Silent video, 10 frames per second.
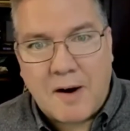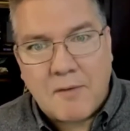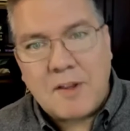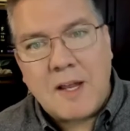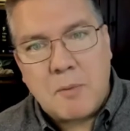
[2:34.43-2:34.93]

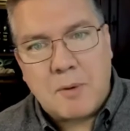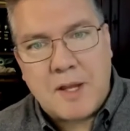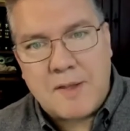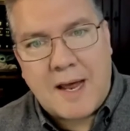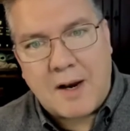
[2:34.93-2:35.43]
everything
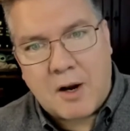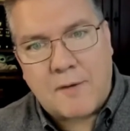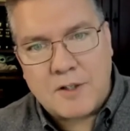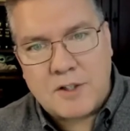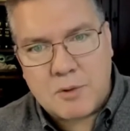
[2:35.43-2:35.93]
within that
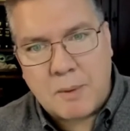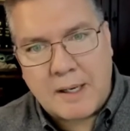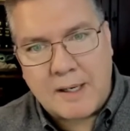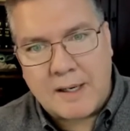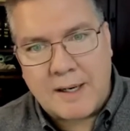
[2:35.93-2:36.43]
Office
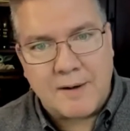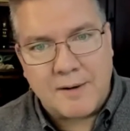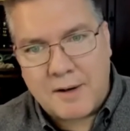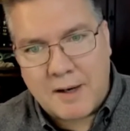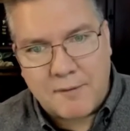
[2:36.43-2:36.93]
suite
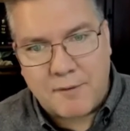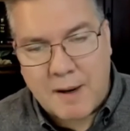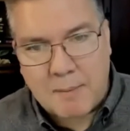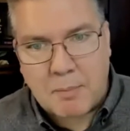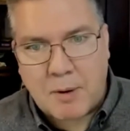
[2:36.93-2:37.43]
and
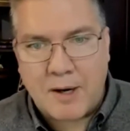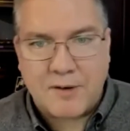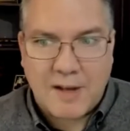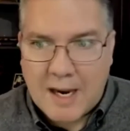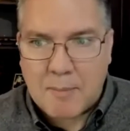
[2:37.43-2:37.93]
family
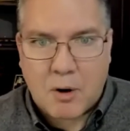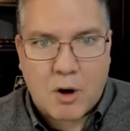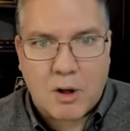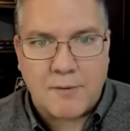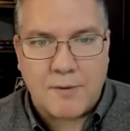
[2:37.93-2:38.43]
products, Yammer,
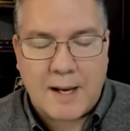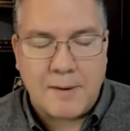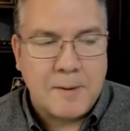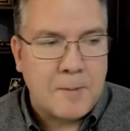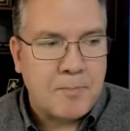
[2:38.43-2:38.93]
all of
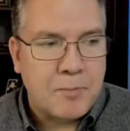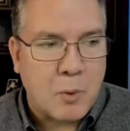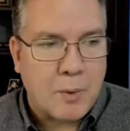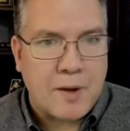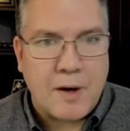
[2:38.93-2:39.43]
that
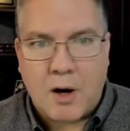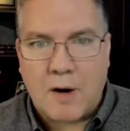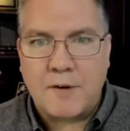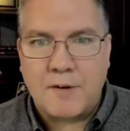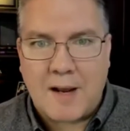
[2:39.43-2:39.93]
within
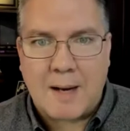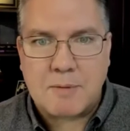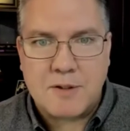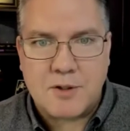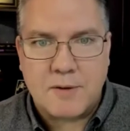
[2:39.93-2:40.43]
Office
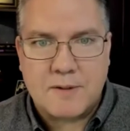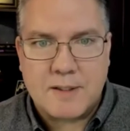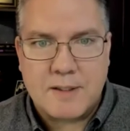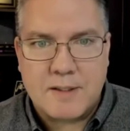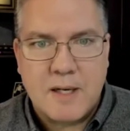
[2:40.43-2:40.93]
apps and
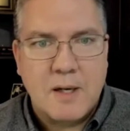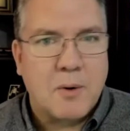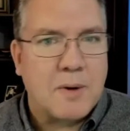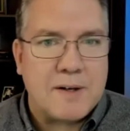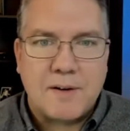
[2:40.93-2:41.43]
services.
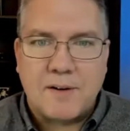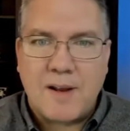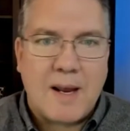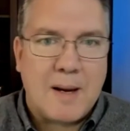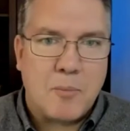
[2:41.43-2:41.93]
Well, they did the
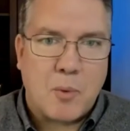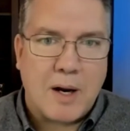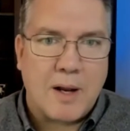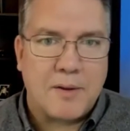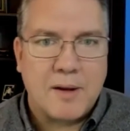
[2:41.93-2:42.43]
same
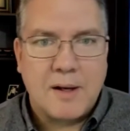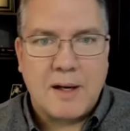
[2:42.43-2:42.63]
with